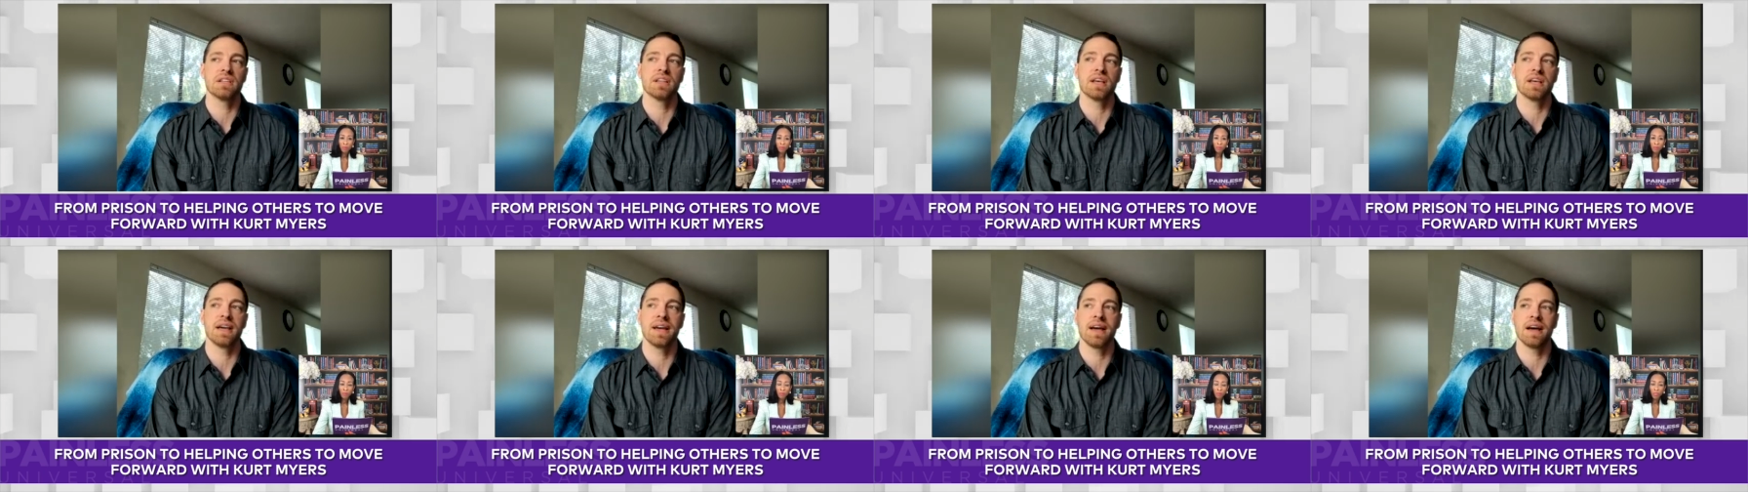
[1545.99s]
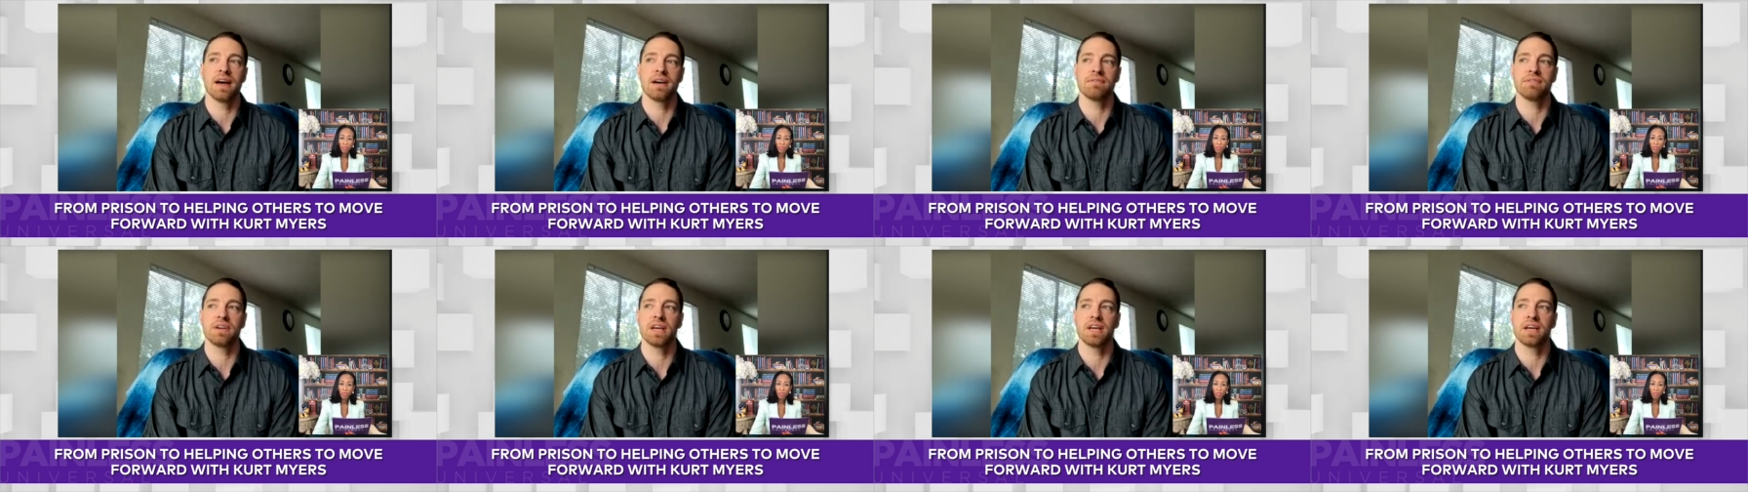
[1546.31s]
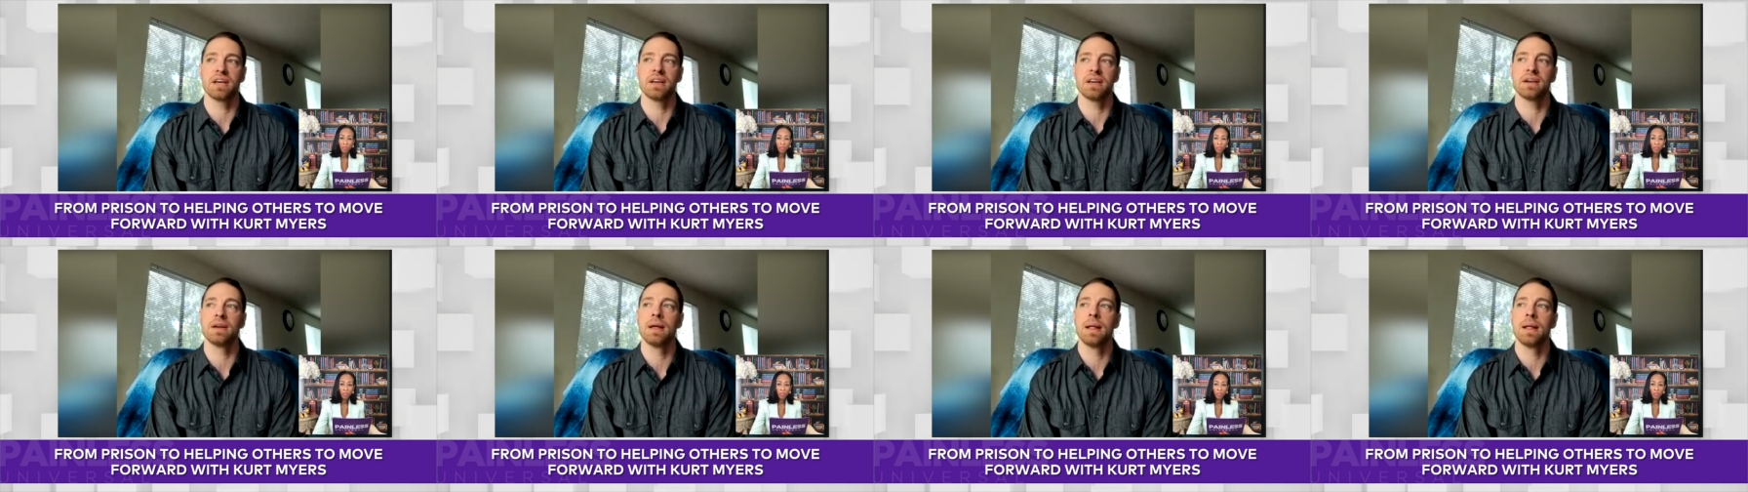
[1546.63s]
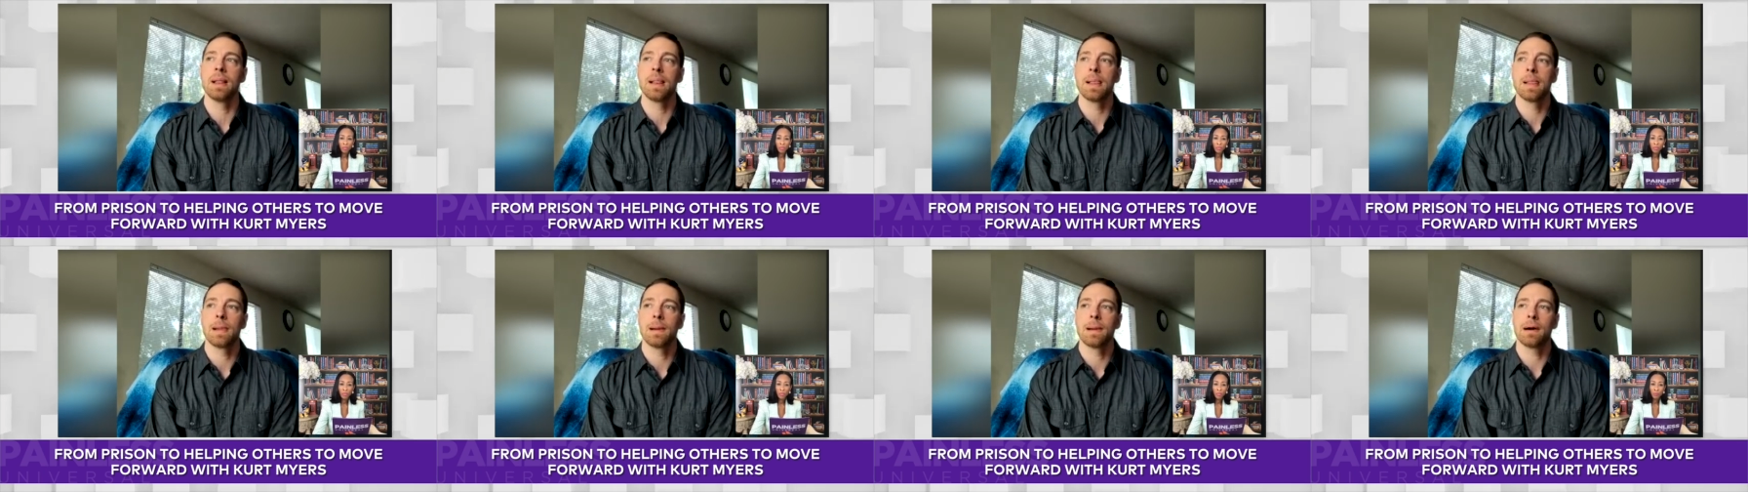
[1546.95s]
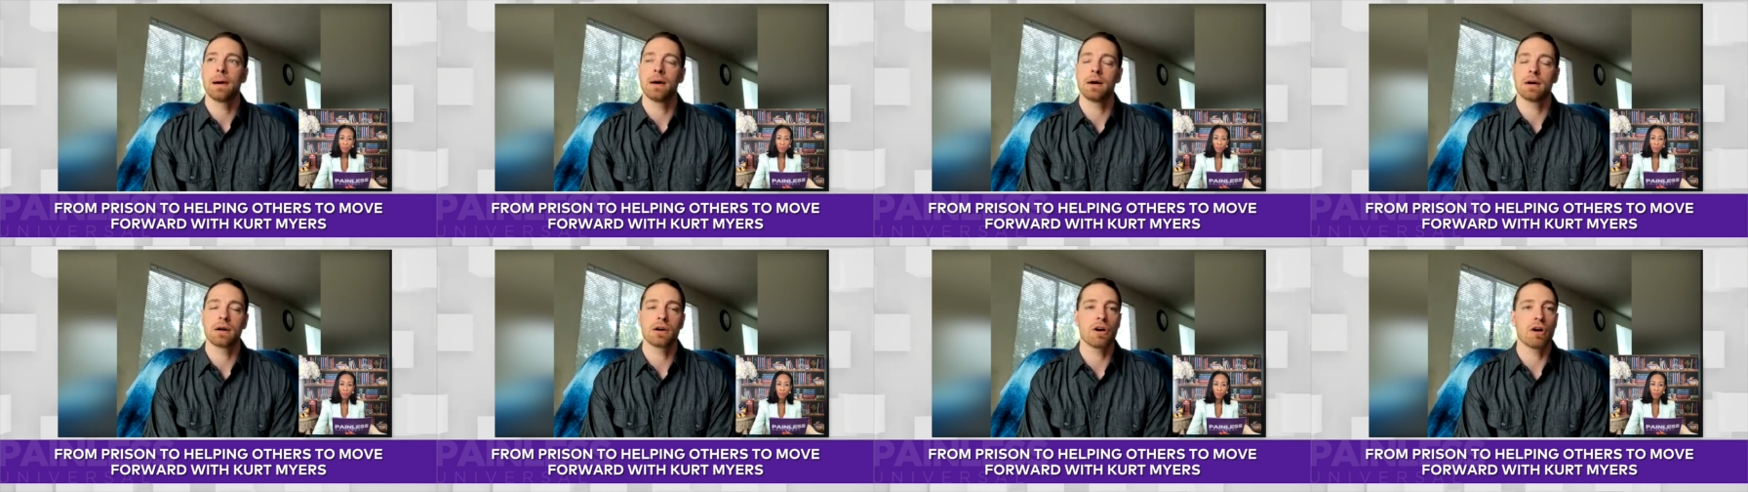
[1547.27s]
They have a,
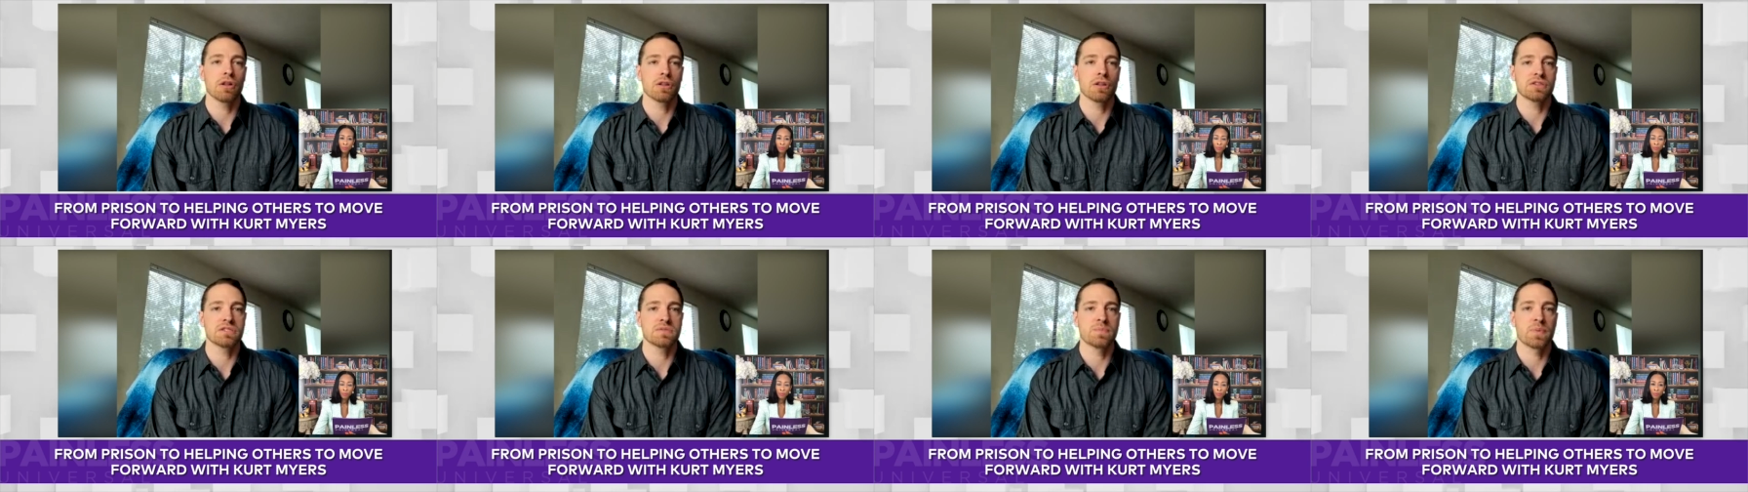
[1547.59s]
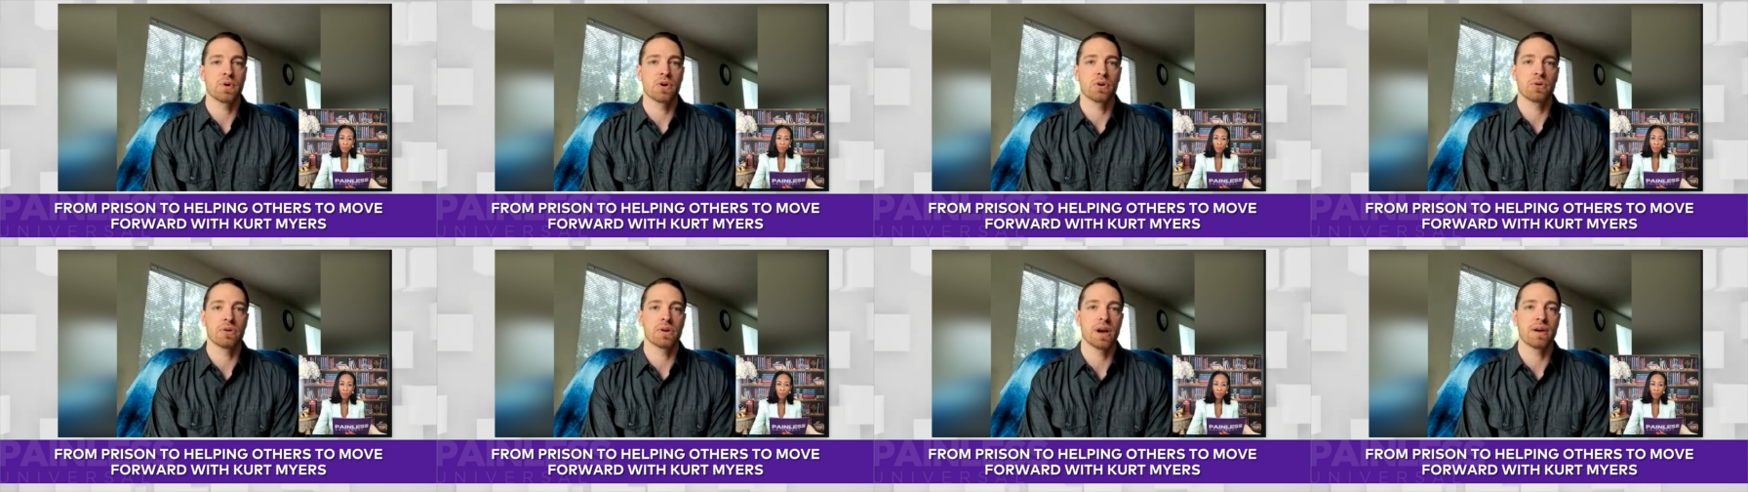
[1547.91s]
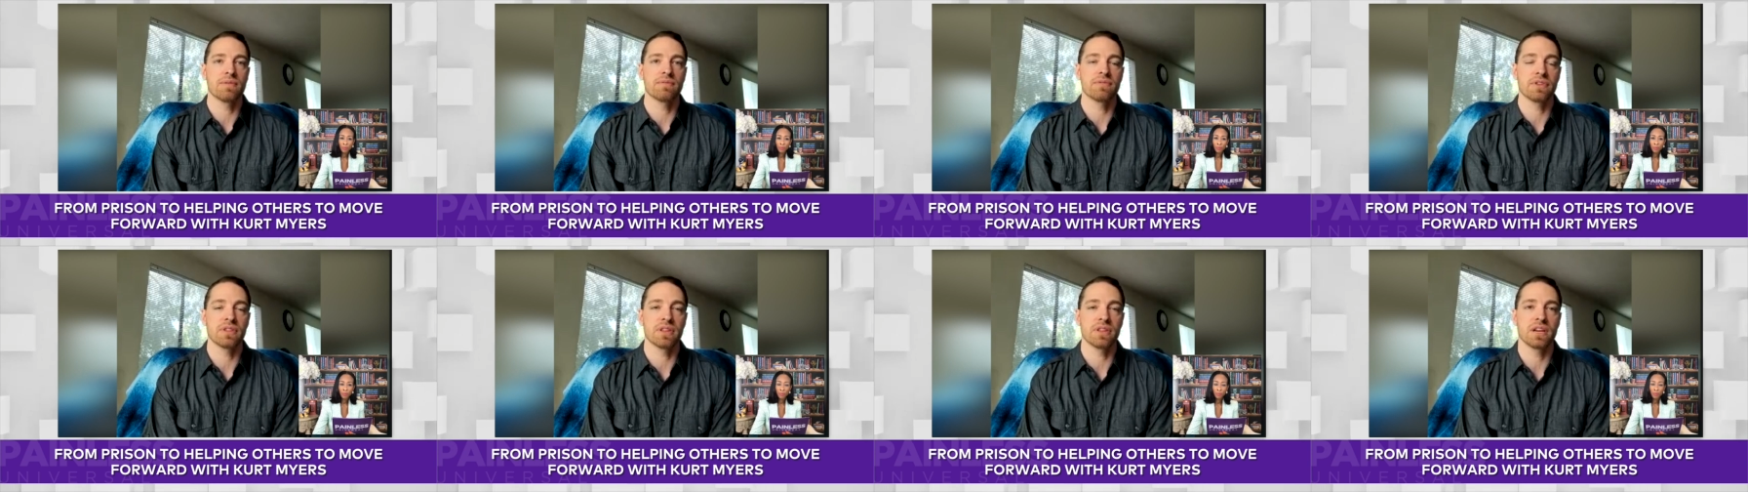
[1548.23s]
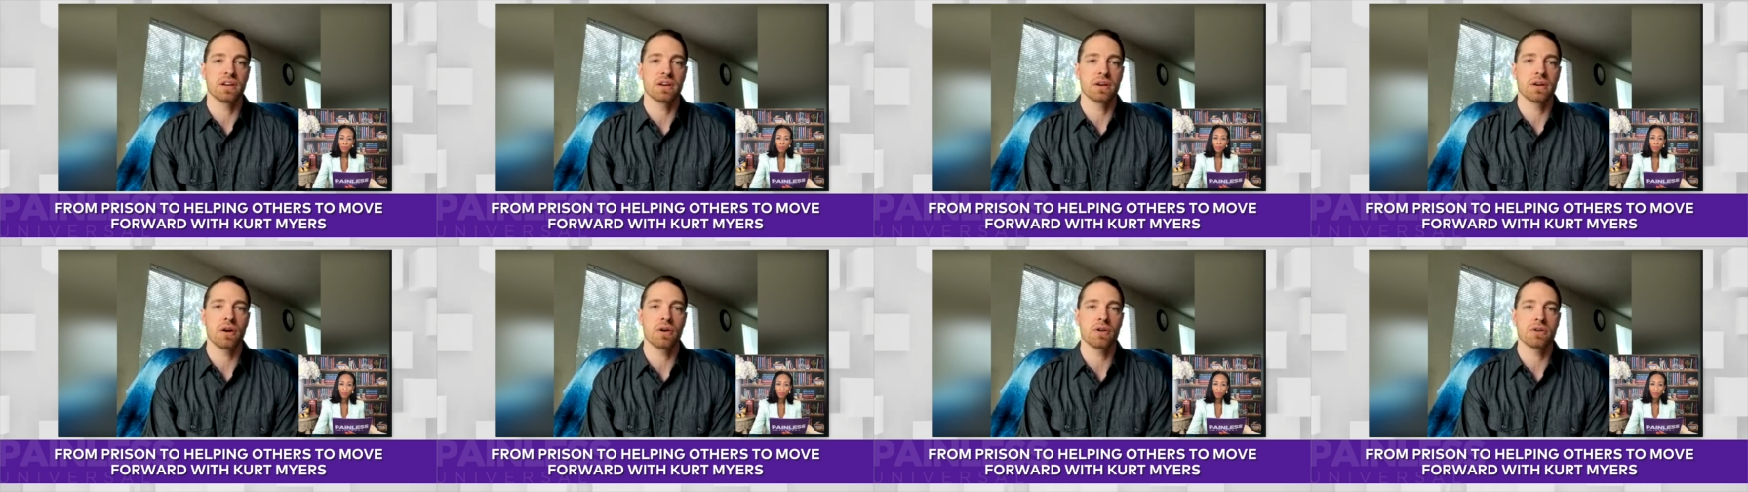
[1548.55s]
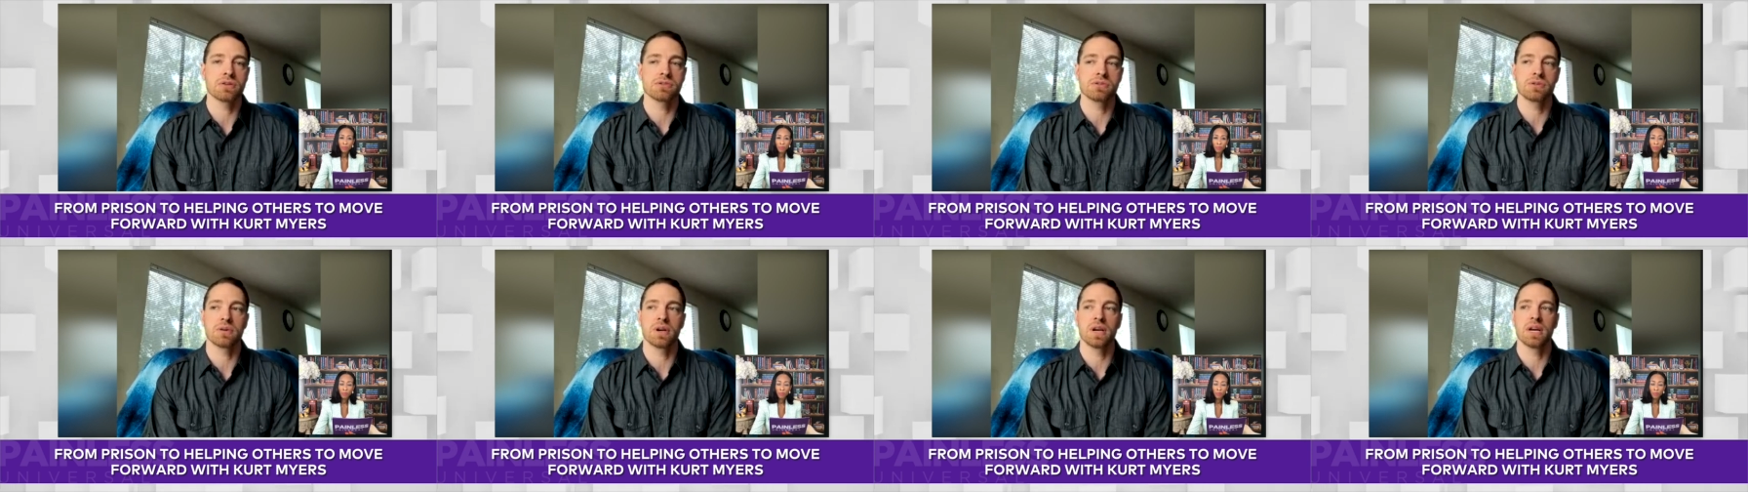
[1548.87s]
a uh, college program for the
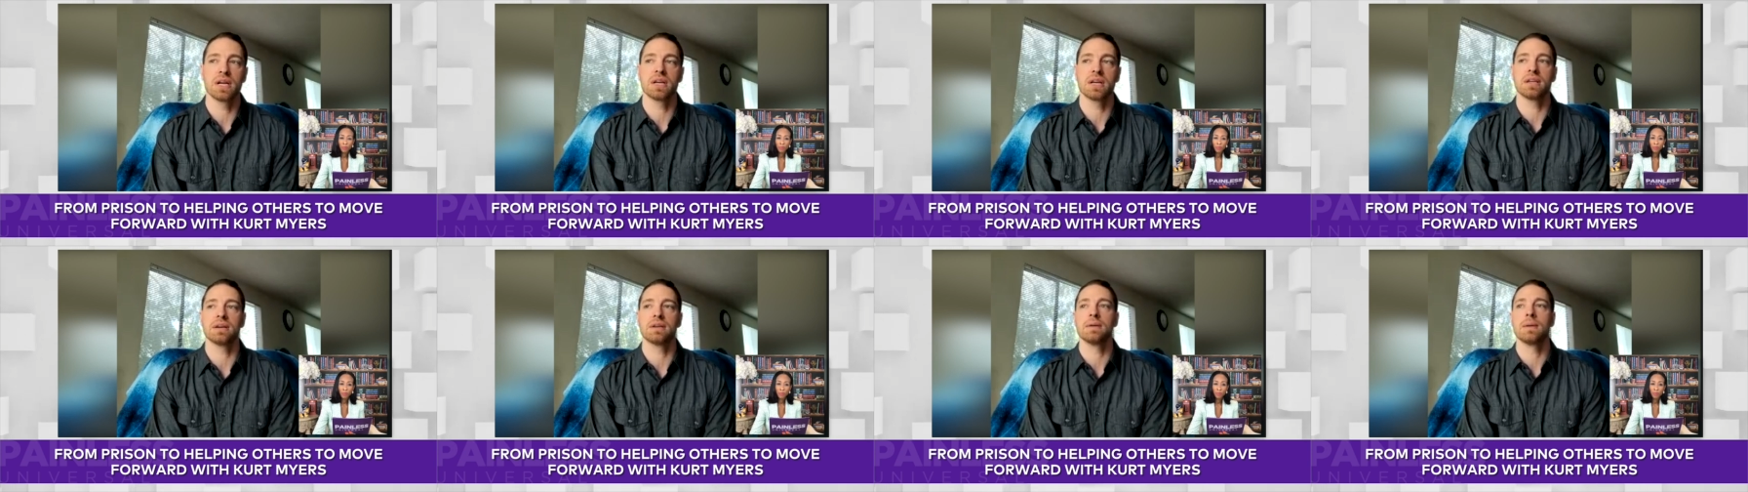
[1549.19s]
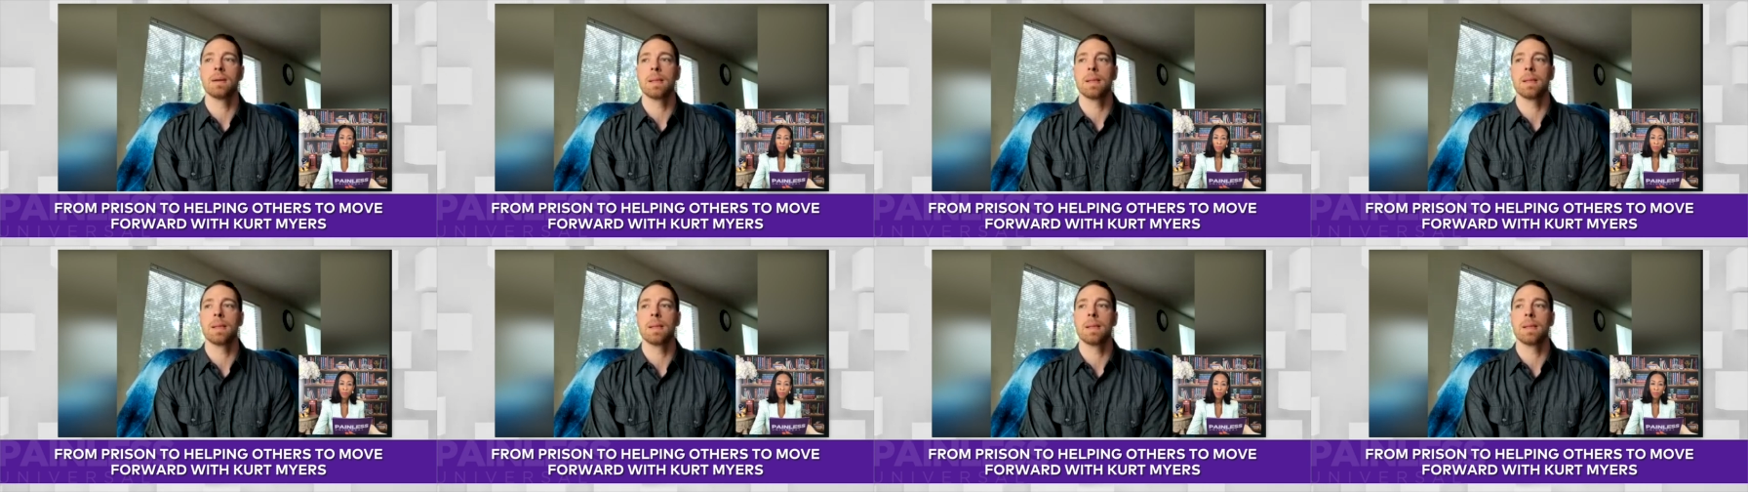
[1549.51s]
incarcerated